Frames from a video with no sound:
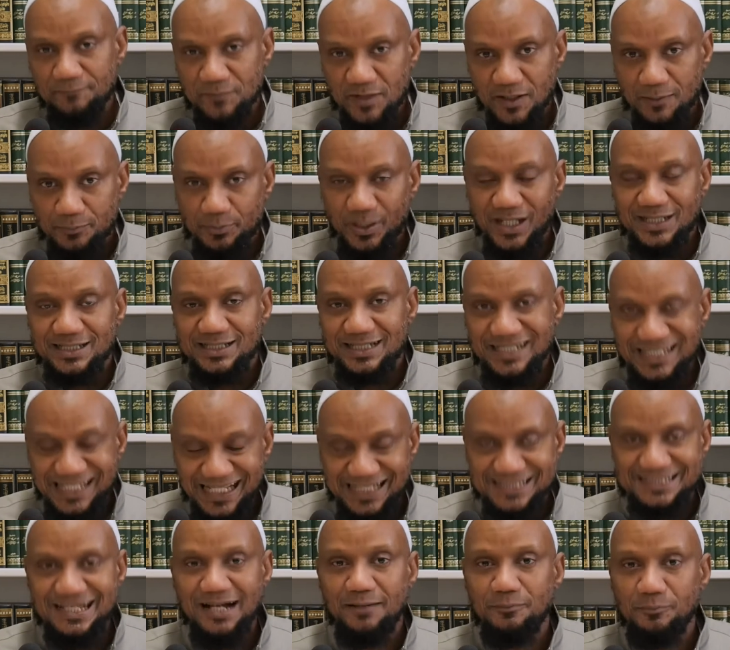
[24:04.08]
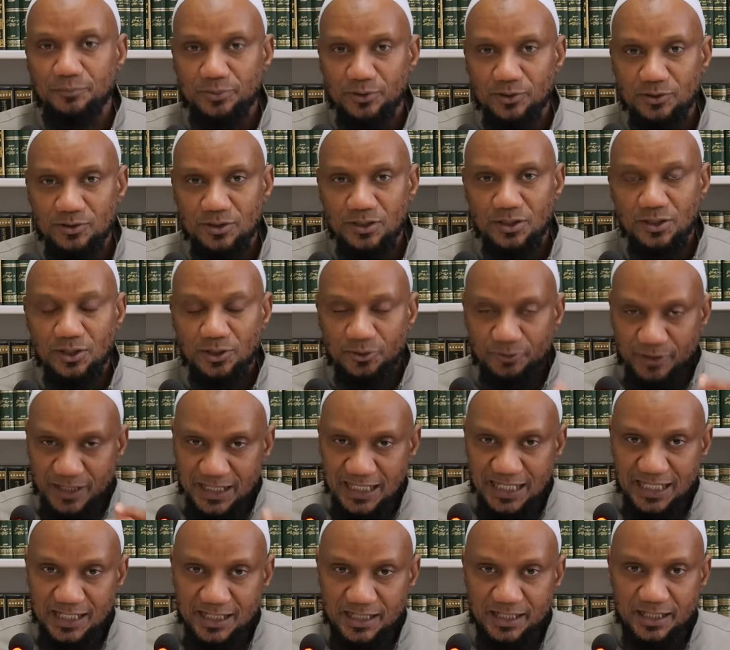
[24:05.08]
practical example
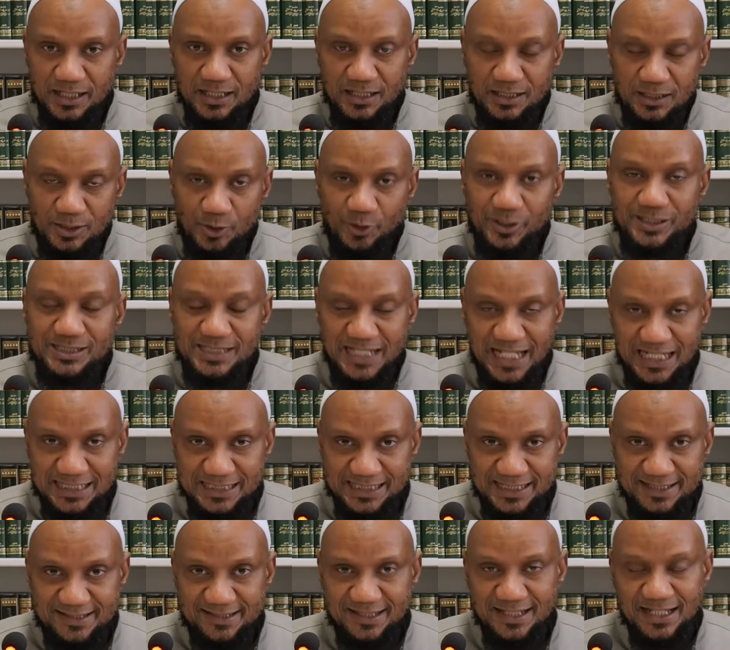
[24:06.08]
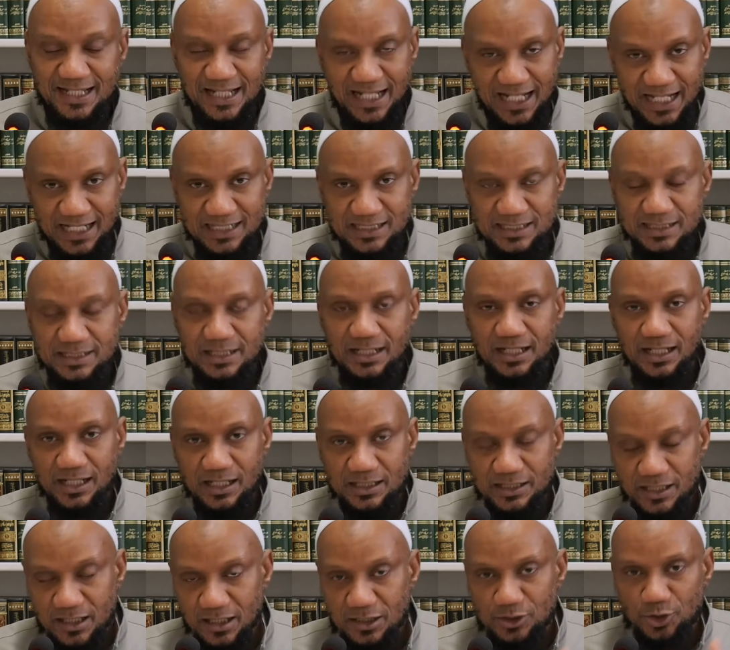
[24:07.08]
regarding look at the hadith and
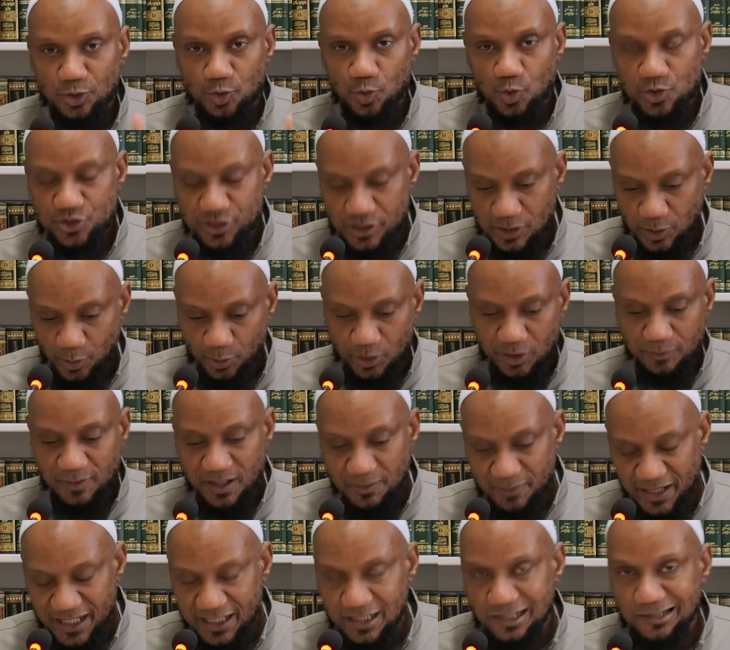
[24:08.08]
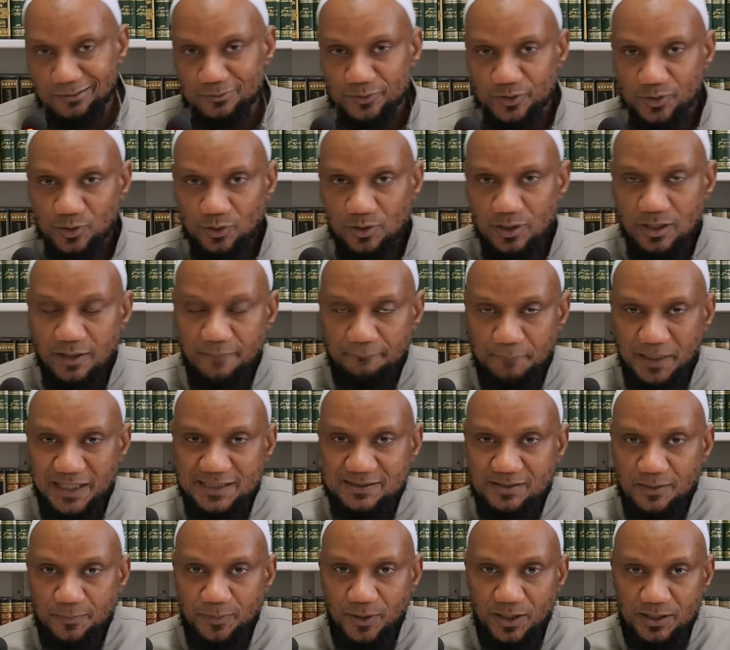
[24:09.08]
the conclusion the ulama might come to
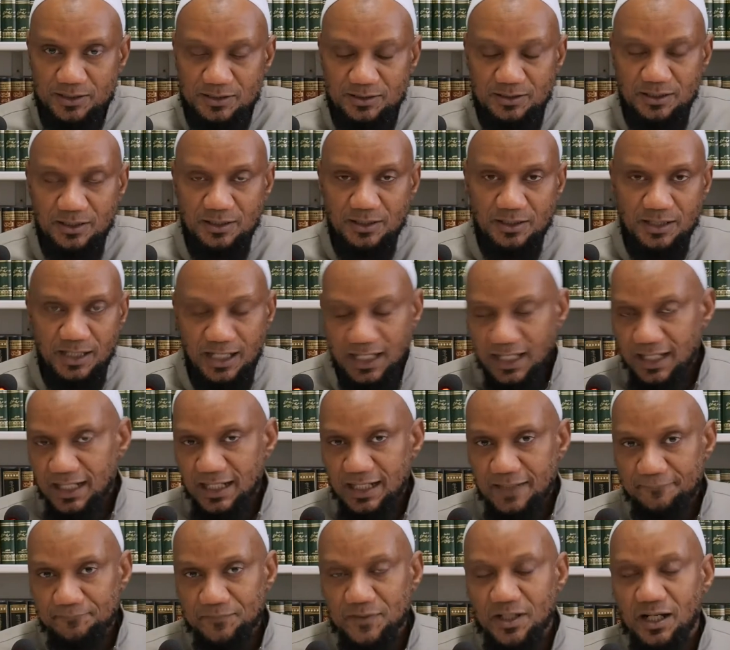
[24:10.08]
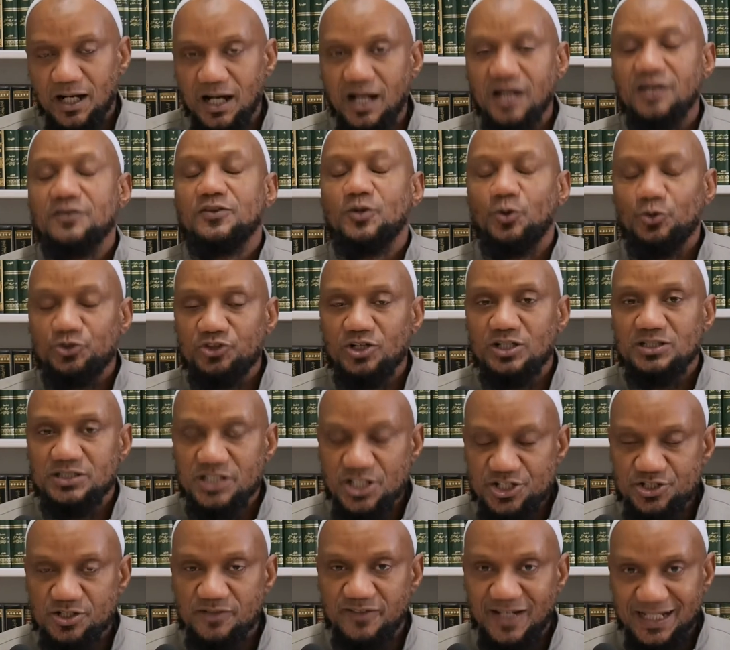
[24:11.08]
based upon are those
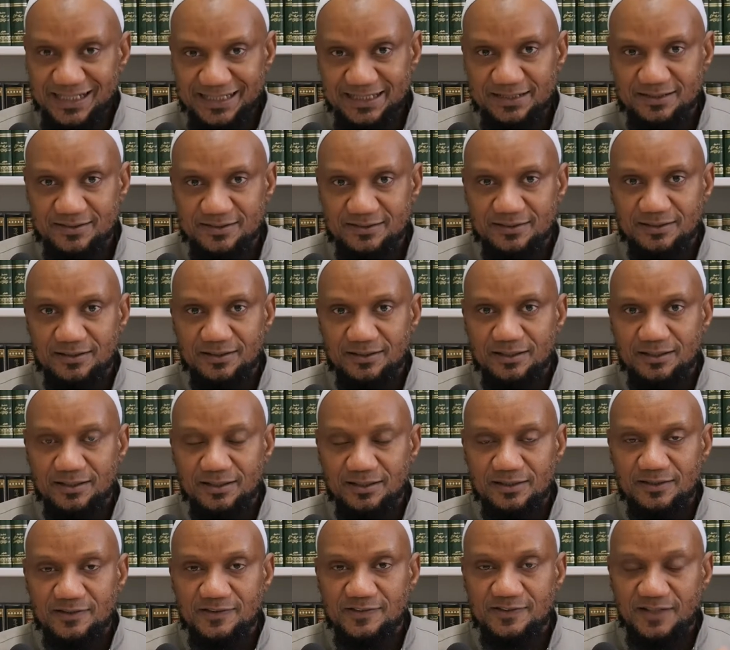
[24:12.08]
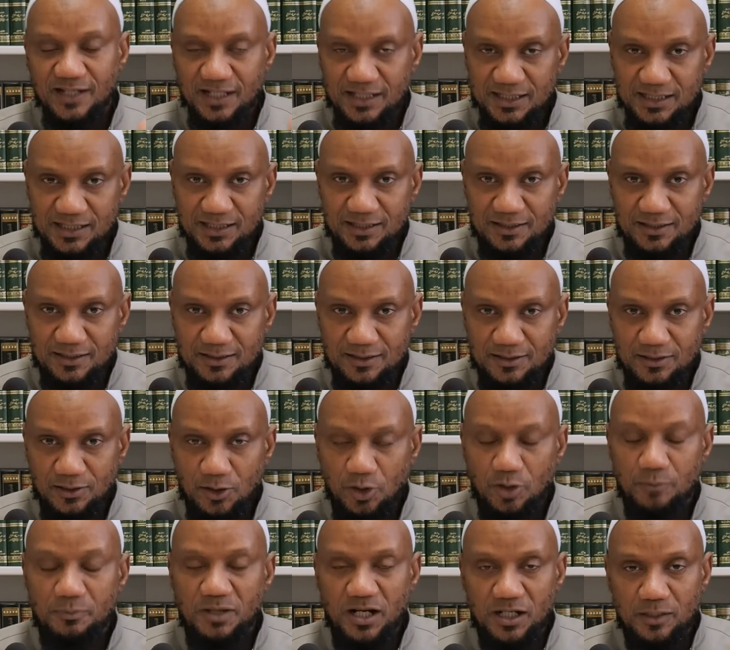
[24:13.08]
conditions of hadith sahih
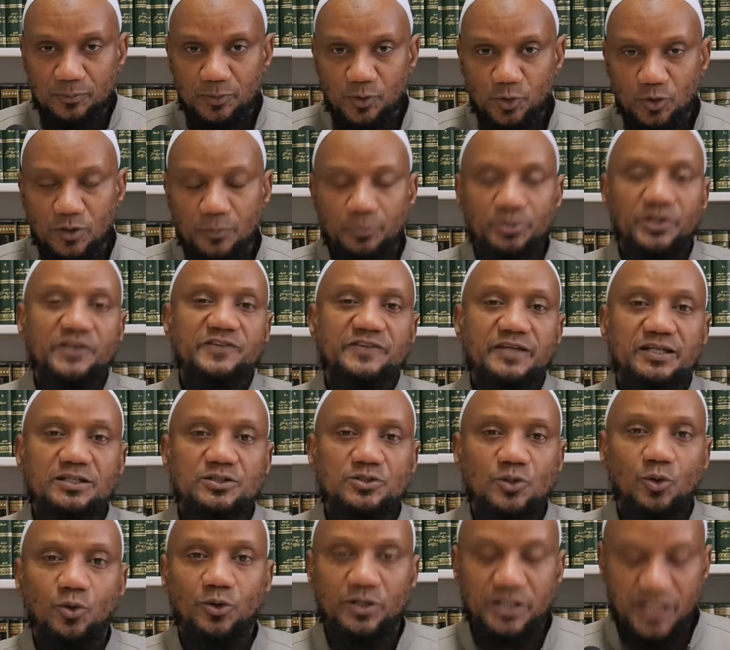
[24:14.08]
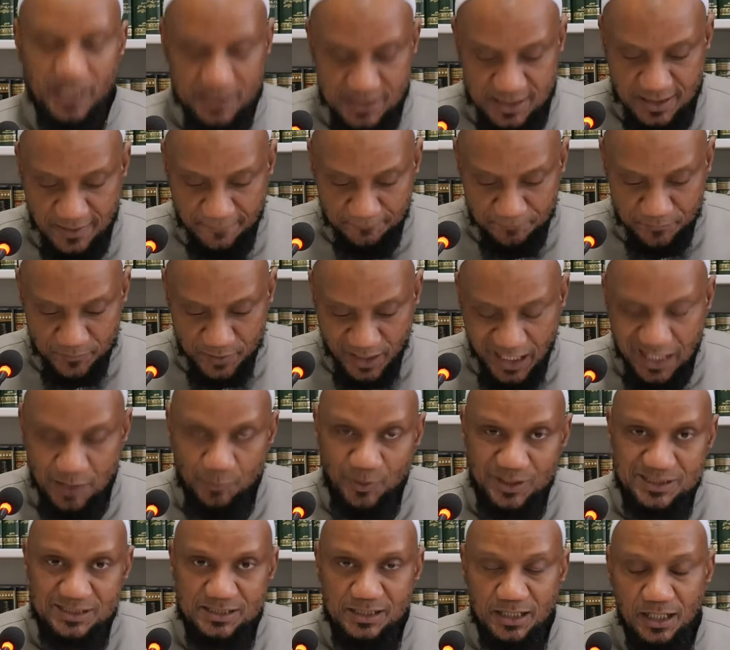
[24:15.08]
or maqbool present or not, and
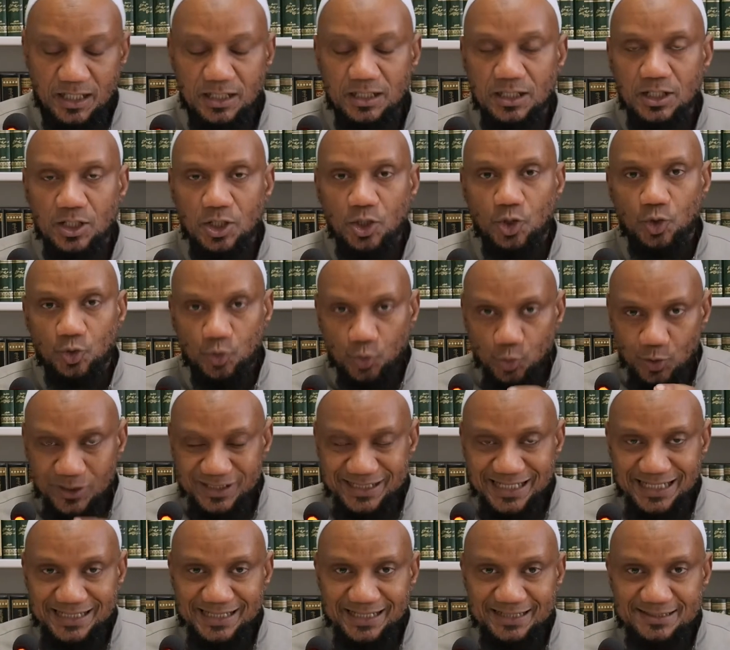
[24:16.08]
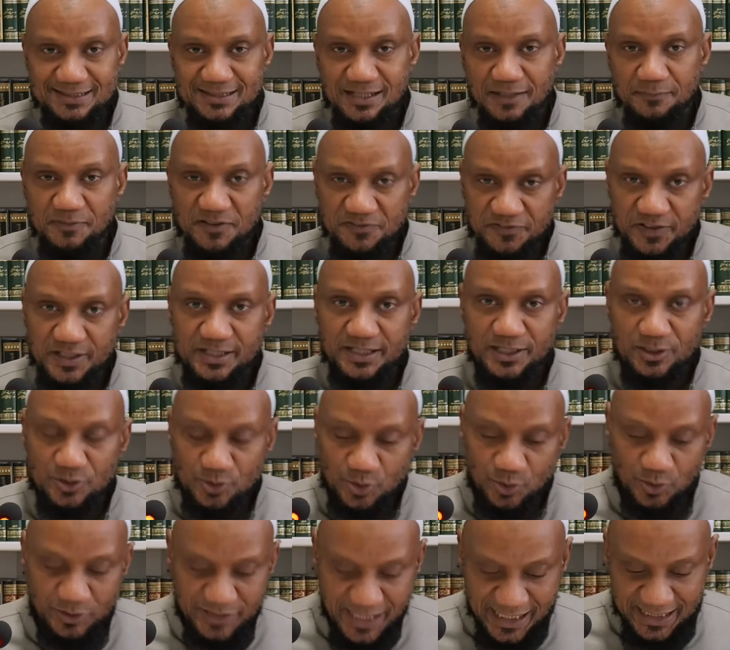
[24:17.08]
what's the rule that is befitting
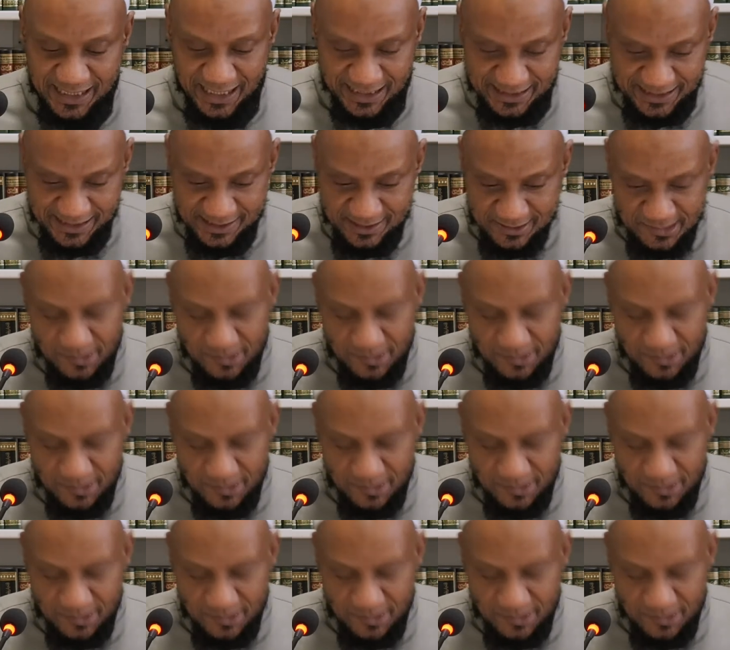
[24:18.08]
to that hadith.